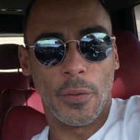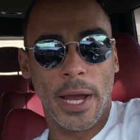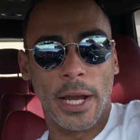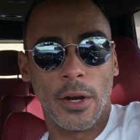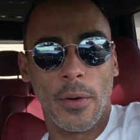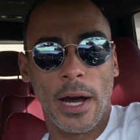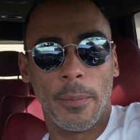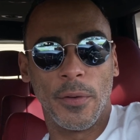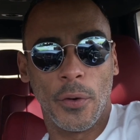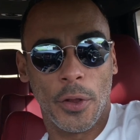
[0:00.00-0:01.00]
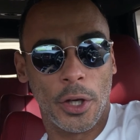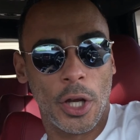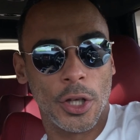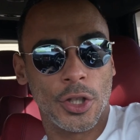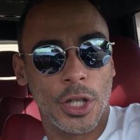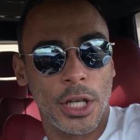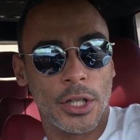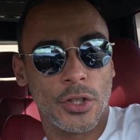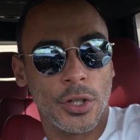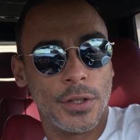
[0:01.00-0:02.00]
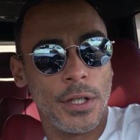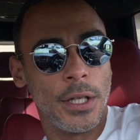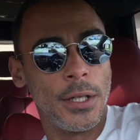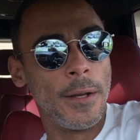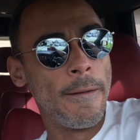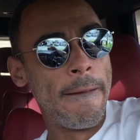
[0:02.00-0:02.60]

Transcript: Durango out before the launch of the SRT.